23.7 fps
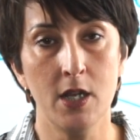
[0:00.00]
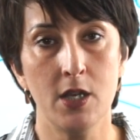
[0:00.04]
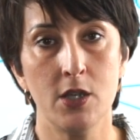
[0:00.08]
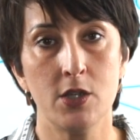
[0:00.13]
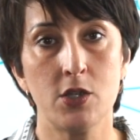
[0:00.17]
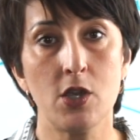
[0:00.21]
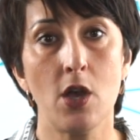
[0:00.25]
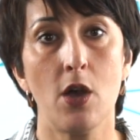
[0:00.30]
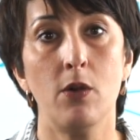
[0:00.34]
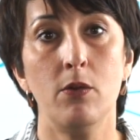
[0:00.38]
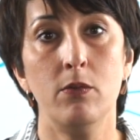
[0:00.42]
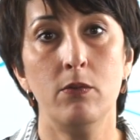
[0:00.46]

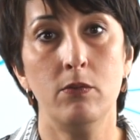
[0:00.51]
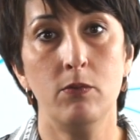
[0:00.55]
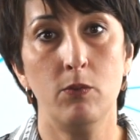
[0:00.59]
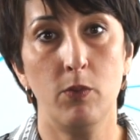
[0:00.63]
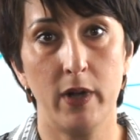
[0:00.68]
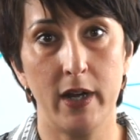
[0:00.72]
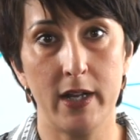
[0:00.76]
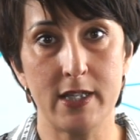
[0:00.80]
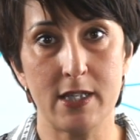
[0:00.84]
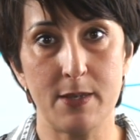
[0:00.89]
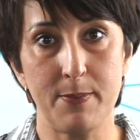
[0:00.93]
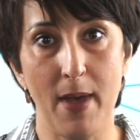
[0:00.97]
So what
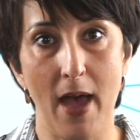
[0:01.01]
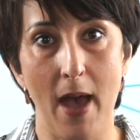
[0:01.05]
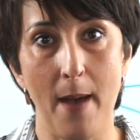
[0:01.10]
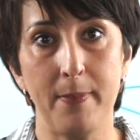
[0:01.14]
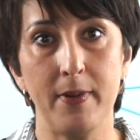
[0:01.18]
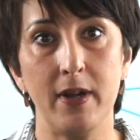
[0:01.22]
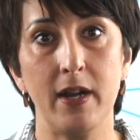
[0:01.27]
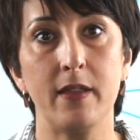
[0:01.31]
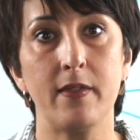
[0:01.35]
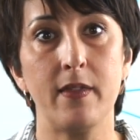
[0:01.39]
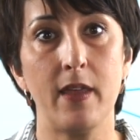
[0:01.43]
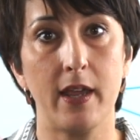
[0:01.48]
ends up
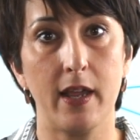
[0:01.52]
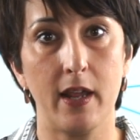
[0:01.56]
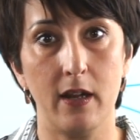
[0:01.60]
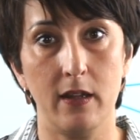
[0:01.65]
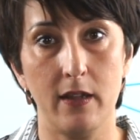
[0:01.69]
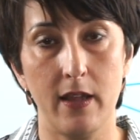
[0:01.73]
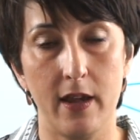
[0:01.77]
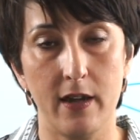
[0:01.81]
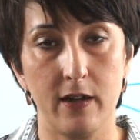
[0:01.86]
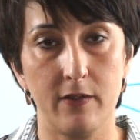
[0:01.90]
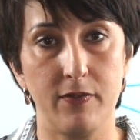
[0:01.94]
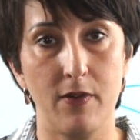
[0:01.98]
happening, they get a
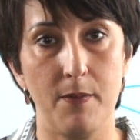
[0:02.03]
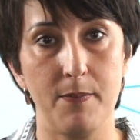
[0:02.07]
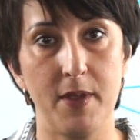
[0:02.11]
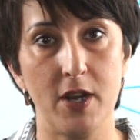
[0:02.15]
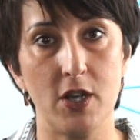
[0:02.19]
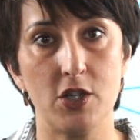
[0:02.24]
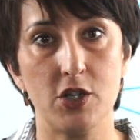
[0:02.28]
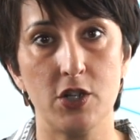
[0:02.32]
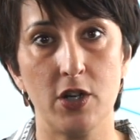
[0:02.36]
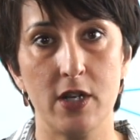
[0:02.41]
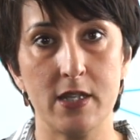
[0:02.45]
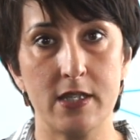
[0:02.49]
letter from the
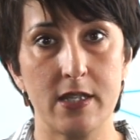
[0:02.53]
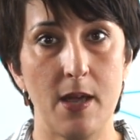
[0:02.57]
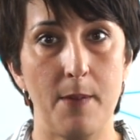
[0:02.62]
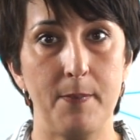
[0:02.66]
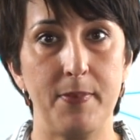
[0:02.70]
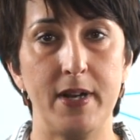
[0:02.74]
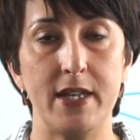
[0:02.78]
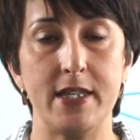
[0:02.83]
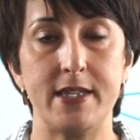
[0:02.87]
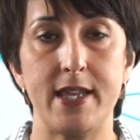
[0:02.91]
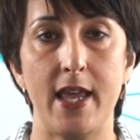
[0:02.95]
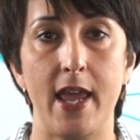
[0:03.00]
insurance
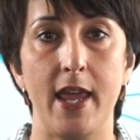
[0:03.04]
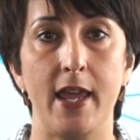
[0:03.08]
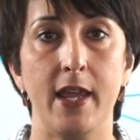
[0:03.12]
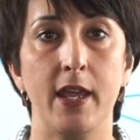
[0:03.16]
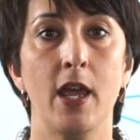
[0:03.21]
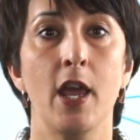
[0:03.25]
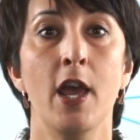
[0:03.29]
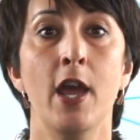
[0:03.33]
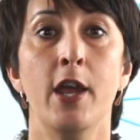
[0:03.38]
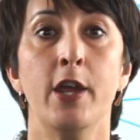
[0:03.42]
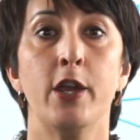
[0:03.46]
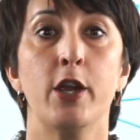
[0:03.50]
company
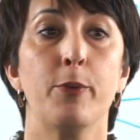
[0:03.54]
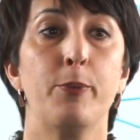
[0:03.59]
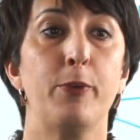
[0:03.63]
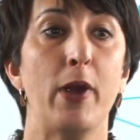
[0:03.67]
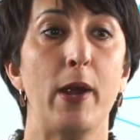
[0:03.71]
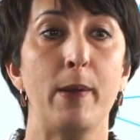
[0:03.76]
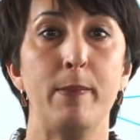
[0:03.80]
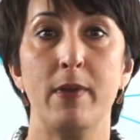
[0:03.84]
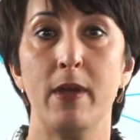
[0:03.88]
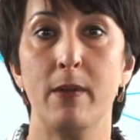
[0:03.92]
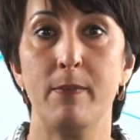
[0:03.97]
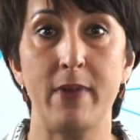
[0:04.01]
saying your
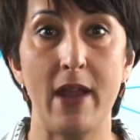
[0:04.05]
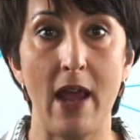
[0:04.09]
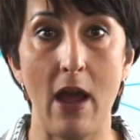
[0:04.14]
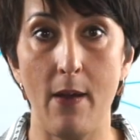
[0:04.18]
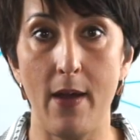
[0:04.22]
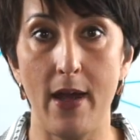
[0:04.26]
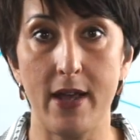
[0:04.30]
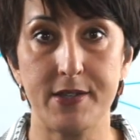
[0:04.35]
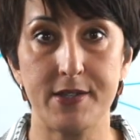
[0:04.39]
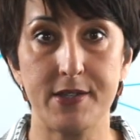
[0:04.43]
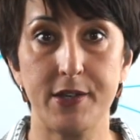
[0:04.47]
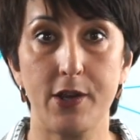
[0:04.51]
premium now
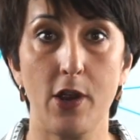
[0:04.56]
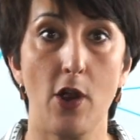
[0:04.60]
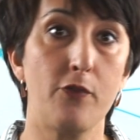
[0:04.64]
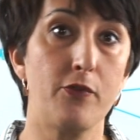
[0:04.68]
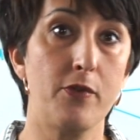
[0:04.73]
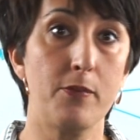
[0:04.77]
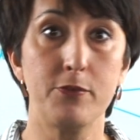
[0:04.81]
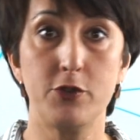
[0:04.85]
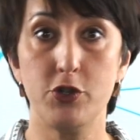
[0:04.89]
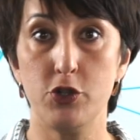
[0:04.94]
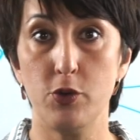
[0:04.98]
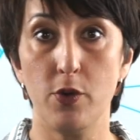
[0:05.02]
has to go
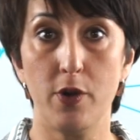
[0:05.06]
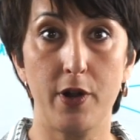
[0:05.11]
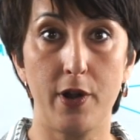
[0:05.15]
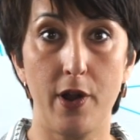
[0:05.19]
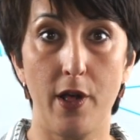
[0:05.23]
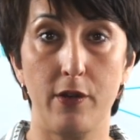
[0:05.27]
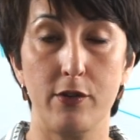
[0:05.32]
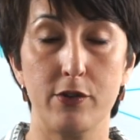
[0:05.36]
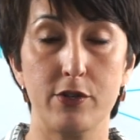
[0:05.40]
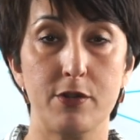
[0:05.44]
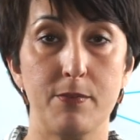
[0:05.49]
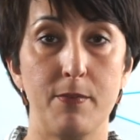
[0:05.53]
from two hundred
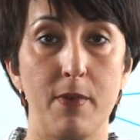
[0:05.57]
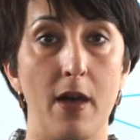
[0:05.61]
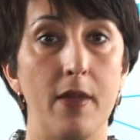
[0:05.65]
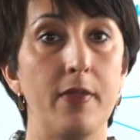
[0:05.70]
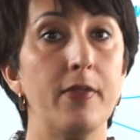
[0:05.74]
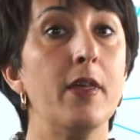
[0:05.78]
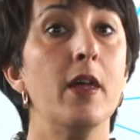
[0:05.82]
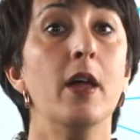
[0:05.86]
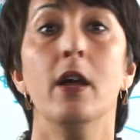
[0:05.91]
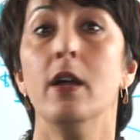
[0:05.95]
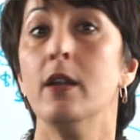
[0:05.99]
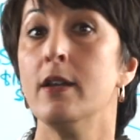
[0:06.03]
dollars a month
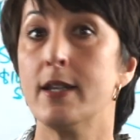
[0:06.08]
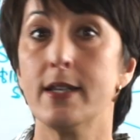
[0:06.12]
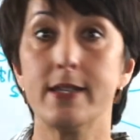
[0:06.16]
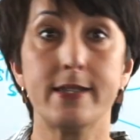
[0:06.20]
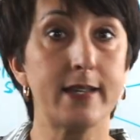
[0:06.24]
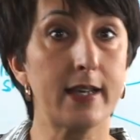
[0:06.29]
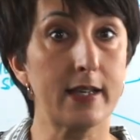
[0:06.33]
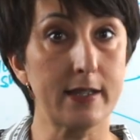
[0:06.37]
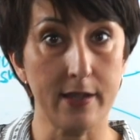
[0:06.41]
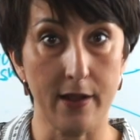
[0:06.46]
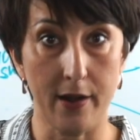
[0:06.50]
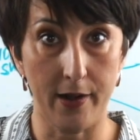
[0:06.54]
to
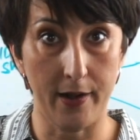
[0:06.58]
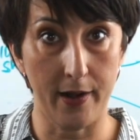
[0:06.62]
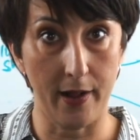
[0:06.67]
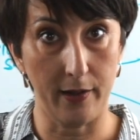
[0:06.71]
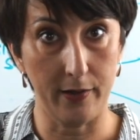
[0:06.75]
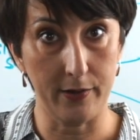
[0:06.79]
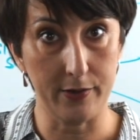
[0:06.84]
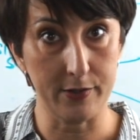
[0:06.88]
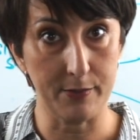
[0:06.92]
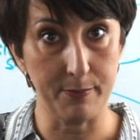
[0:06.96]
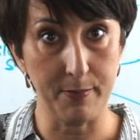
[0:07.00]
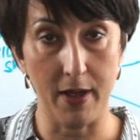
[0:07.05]
six hundred
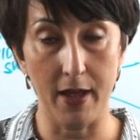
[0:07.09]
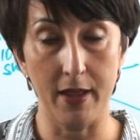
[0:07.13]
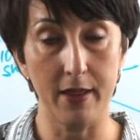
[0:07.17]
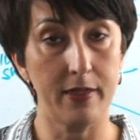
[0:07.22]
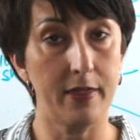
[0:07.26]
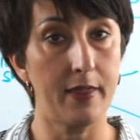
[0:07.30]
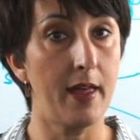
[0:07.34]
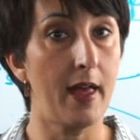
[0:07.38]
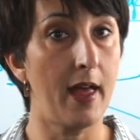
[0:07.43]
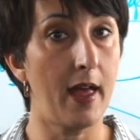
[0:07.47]
dollars a month,